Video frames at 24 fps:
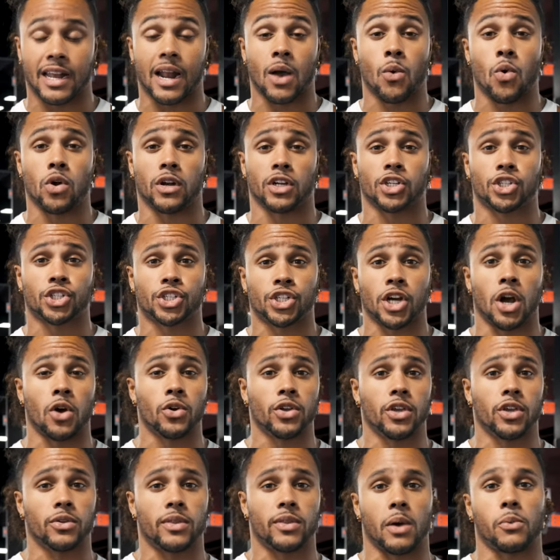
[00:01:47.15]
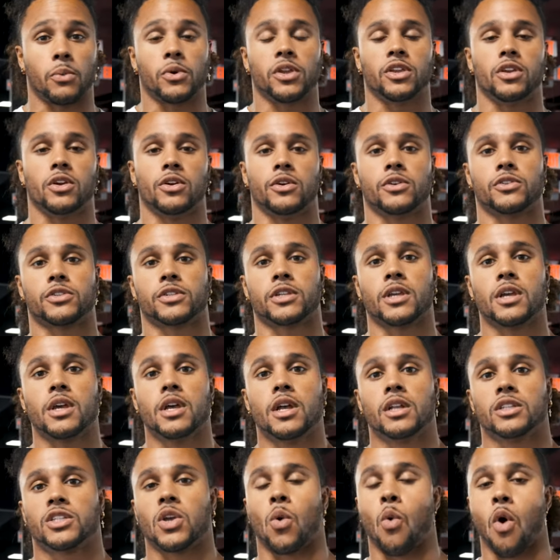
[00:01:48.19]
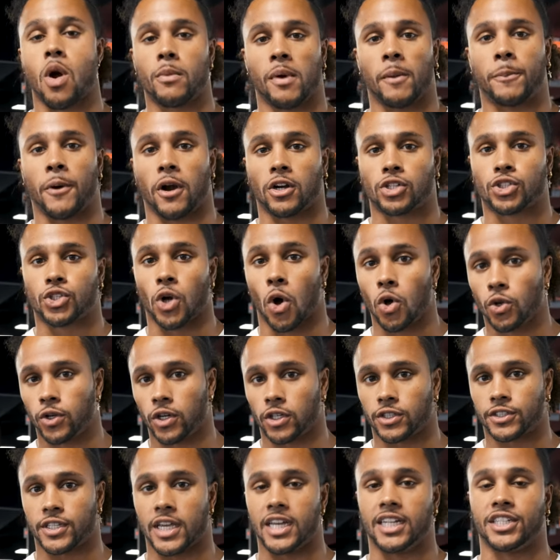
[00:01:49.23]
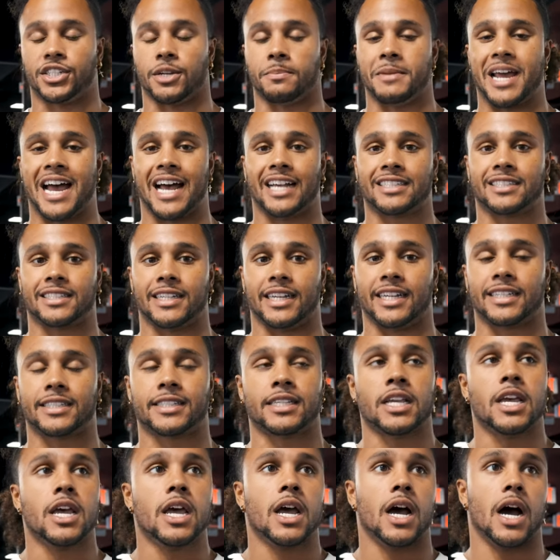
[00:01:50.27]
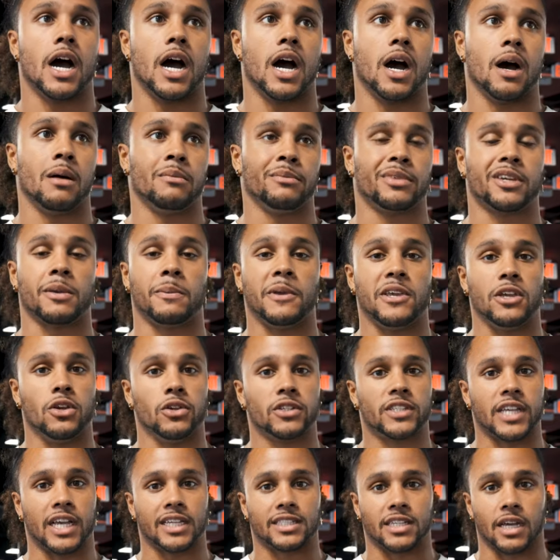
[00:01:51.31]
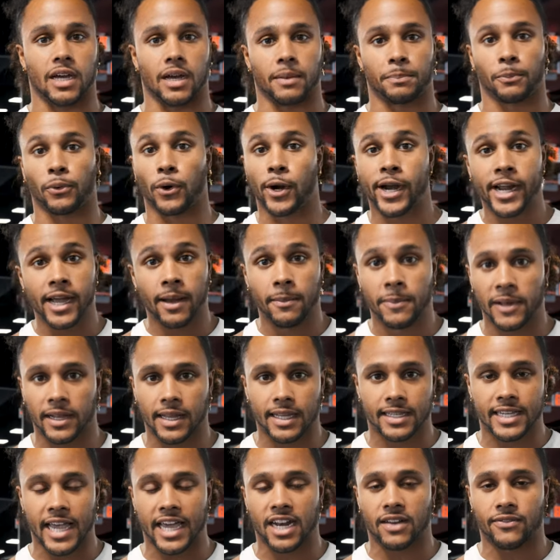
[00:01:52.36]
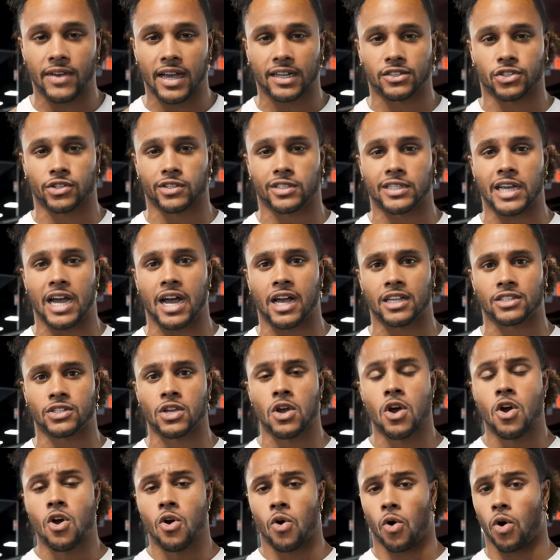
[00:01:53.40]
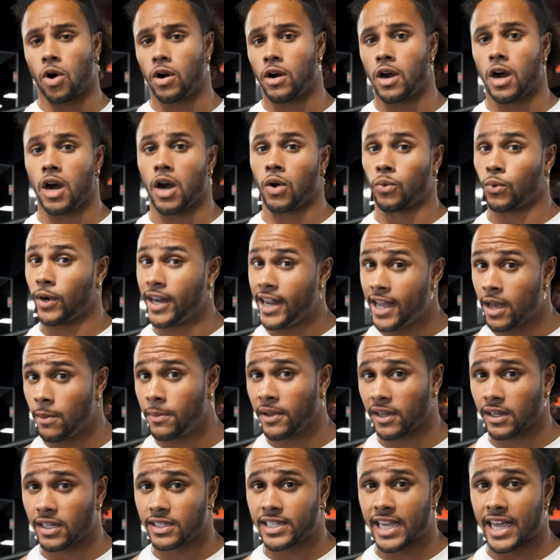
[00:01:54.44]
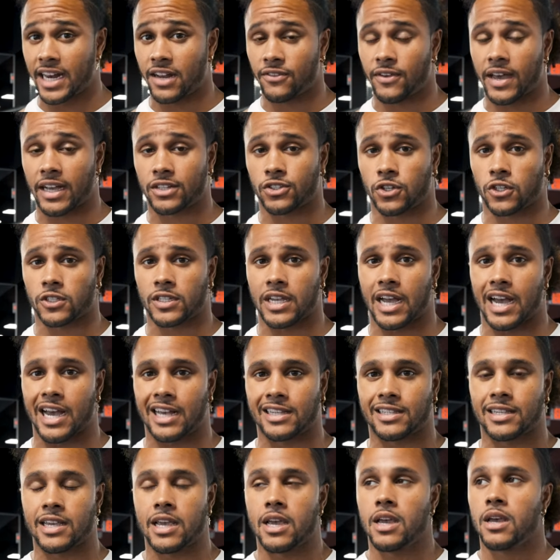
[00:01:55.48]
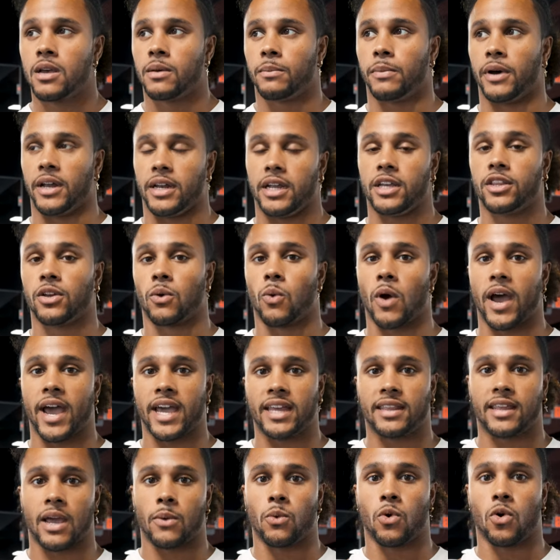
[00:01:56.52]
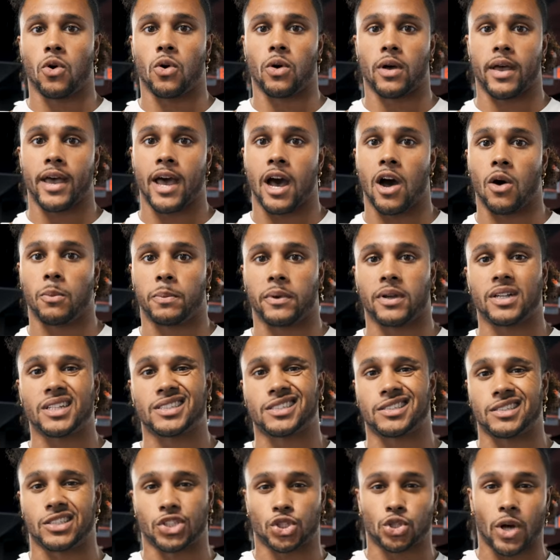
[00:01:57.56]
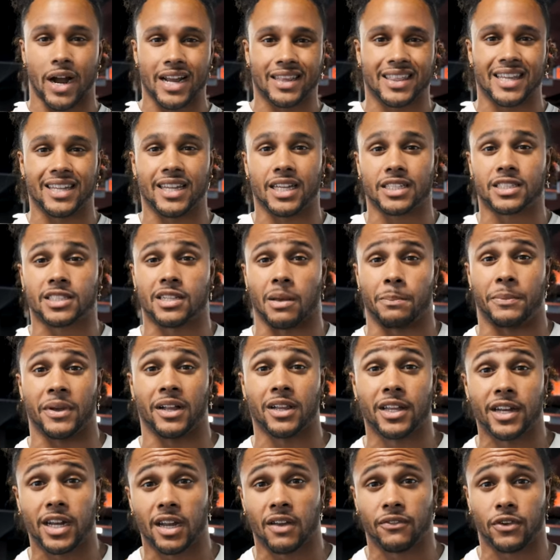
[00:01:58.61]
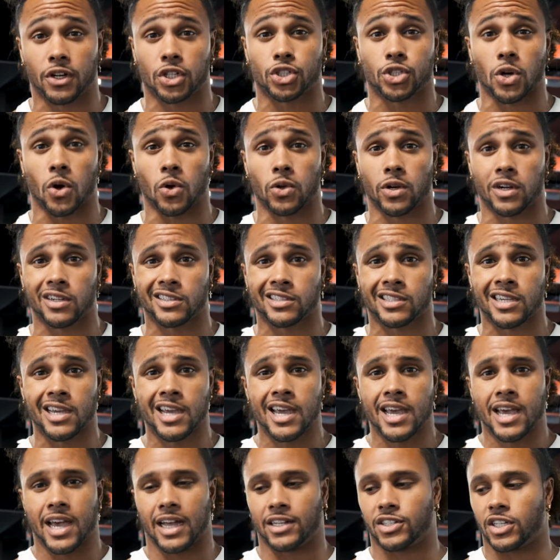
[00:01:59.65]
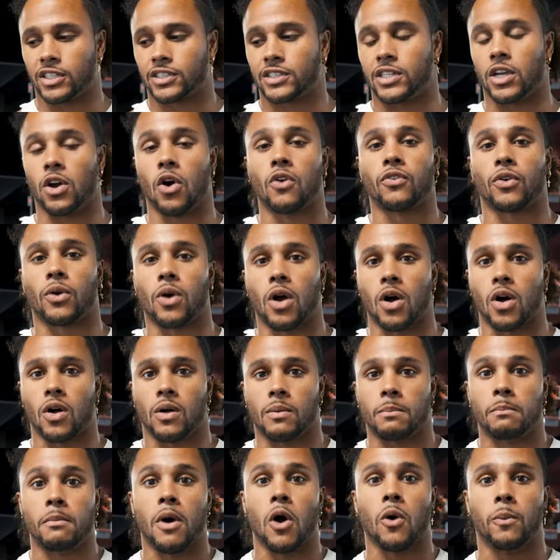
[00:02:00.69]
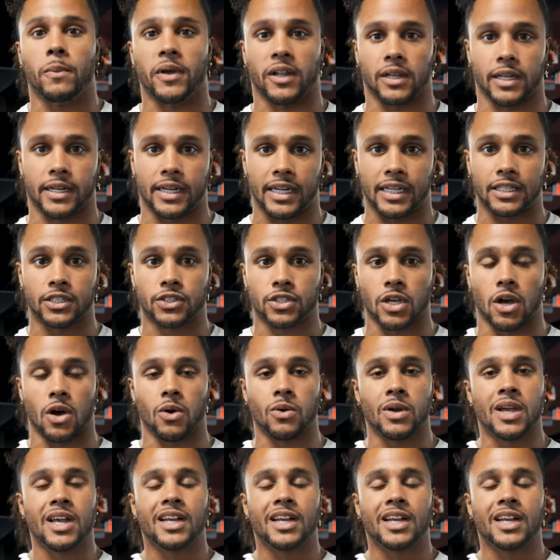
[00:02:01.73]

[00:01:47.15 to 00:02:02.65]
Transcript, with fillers: that I wanna show you that we use to warm up our shoulders in gymnastics um, can be used as a prehabilitative exercise or a rehabilitative exercise, but either way they will help strengthen the stability of your shoulders and just the overall mobility. So